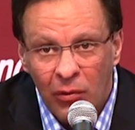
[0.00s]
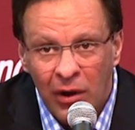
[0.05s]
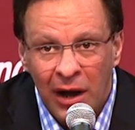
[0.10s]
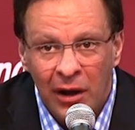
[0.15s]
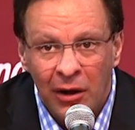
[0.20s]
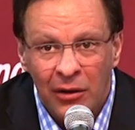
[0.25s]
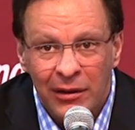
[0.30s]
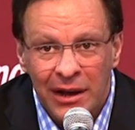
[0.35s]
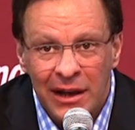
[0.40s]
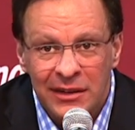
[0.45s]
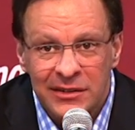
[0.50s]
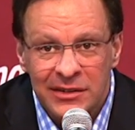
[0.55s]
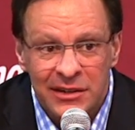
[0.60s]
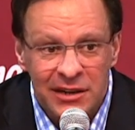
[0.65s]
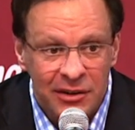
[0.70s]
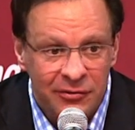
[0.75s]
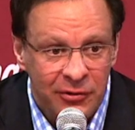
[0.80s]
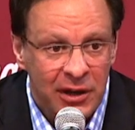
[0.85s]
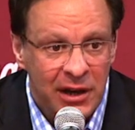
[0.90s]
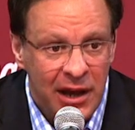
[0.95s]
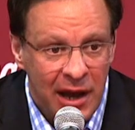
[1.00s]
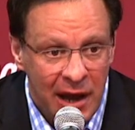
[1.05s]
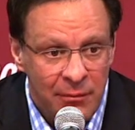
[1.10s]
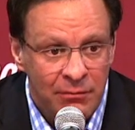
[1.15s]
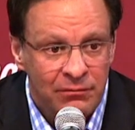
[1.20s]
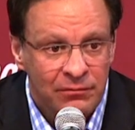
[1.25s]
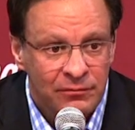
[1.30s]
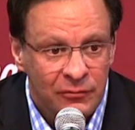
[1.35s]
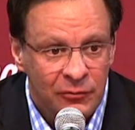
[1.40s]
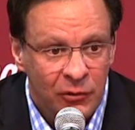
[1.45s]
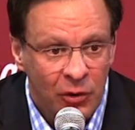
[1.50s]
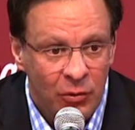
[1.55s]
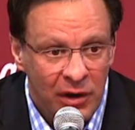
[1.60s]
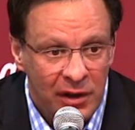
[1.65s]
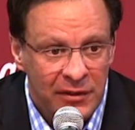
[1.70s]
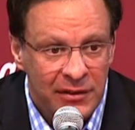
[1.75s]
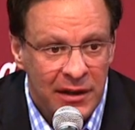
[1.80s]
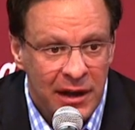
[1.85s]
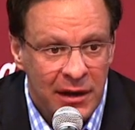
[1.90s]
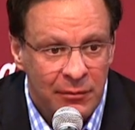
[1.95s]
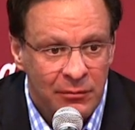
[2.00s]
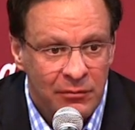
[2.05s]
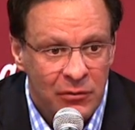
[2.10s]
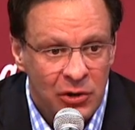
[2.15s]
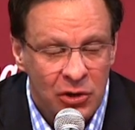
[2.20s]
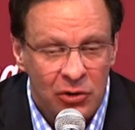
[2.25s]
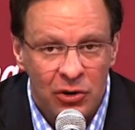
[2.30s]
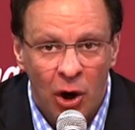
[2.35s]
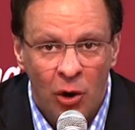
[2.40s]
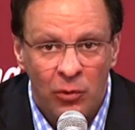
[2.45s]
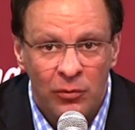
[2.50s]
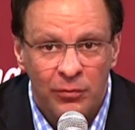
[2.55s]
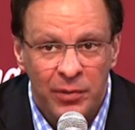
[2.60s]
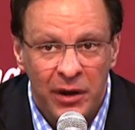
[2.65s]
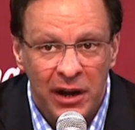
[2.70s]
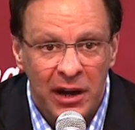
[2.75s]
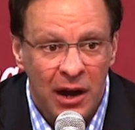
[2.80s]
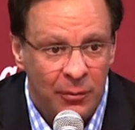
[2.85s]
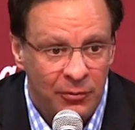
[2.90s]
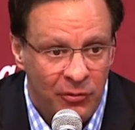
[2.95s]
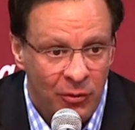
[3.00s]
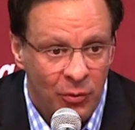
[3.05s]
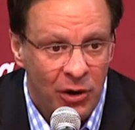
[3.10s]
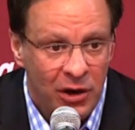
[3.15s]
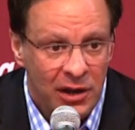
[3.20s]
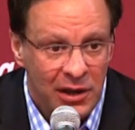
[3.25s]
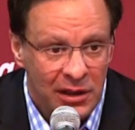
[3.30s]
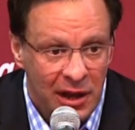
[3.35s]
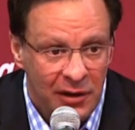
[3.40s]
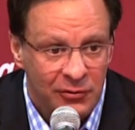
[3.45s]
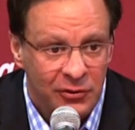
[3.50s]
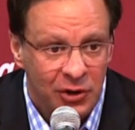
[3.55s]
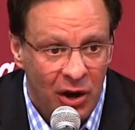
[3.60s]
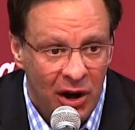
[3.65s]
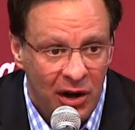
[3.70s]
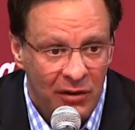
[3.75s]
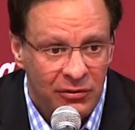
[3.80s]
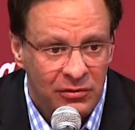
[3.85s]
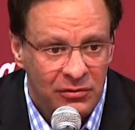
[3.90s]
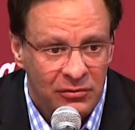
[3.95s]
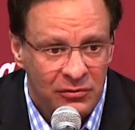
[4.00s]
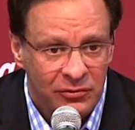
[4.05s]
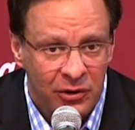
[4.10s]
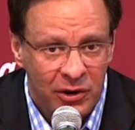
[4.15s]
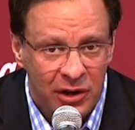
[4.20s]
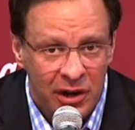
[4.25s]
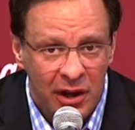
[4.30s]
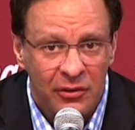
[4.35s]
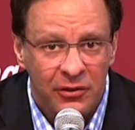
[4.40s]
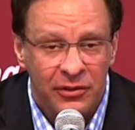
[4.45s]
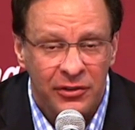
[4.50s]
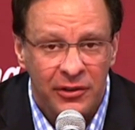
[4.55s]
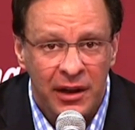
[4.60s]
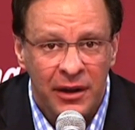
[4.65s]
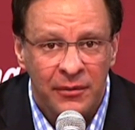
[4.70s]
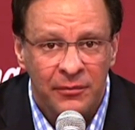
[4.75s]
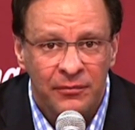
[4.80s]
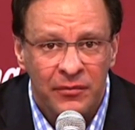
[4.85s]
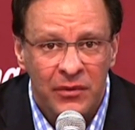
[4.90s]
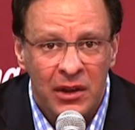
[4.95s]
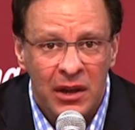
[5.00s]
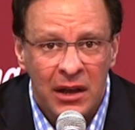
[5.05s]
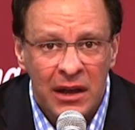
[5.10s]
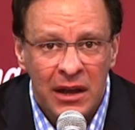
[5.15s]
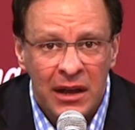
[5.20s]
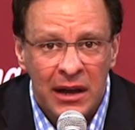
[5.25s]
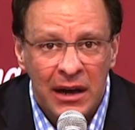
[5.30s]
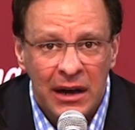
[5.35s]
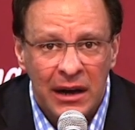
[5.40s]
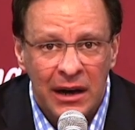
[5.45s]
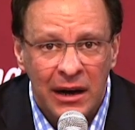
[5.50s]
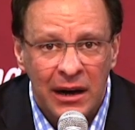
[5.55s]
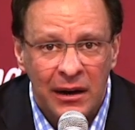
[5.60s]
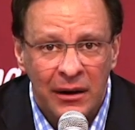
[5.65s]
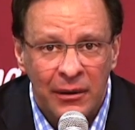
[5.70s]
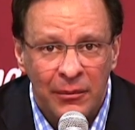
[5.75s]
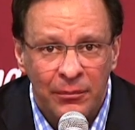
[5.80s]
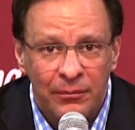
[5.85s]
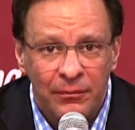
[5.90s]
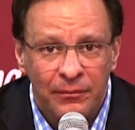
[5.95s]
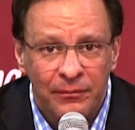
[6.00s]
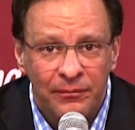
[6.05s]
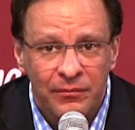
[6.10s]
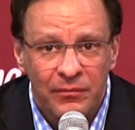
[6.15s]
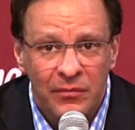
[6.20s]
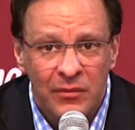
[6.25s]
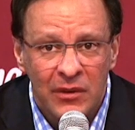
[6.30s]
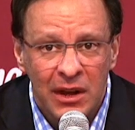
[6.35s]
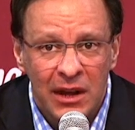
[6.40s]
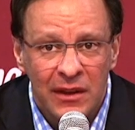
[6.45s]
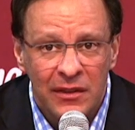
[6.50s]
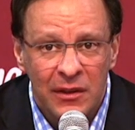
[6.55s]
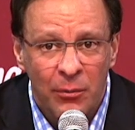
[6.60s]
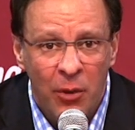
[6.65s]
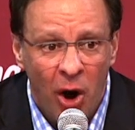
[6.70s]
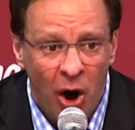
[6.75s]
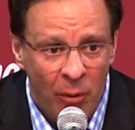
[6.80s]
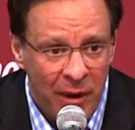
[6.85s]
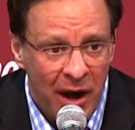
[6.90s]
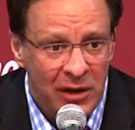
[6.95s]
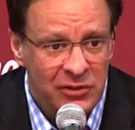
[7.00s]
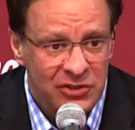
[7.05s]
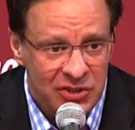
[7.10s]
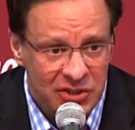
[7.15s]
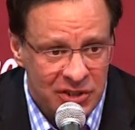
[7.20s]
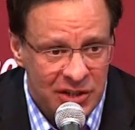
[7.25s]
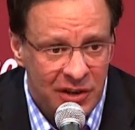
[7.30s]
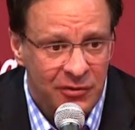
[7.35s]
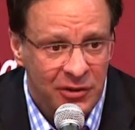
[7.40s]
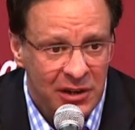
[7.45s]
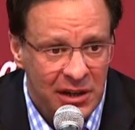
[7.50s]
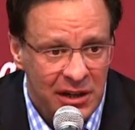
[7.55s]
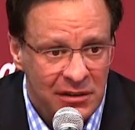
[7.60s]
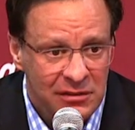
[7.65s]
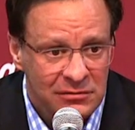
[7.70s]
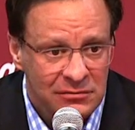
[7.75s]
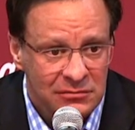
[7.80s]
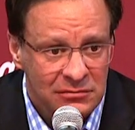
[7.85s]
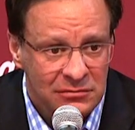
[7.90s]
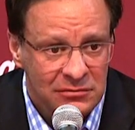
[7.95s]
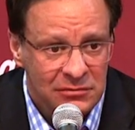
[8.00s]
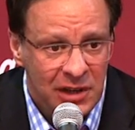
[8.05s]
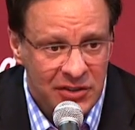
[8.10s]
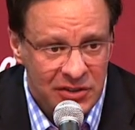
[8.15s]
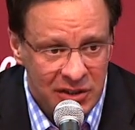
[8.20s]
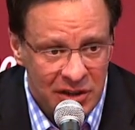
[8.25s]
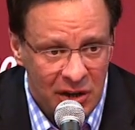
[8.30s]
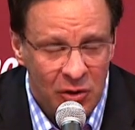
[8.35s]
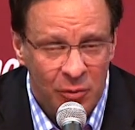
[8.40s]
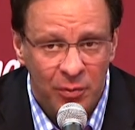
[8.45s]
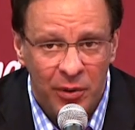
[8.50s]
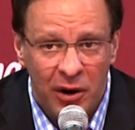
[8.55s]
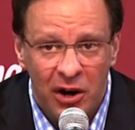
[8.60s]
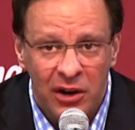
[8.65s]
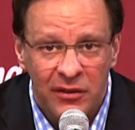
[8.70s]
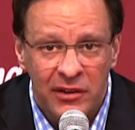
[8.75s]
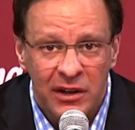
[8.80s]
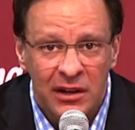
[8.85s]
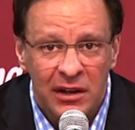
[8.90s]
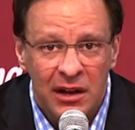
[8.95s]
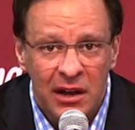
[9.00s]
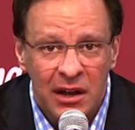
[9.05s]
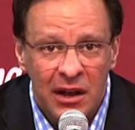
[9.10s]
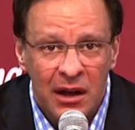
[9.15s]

Well, it's a different game, for one thing. You don't pick up from where you left off, for another thing. The ball bounces differently. That's another part of it.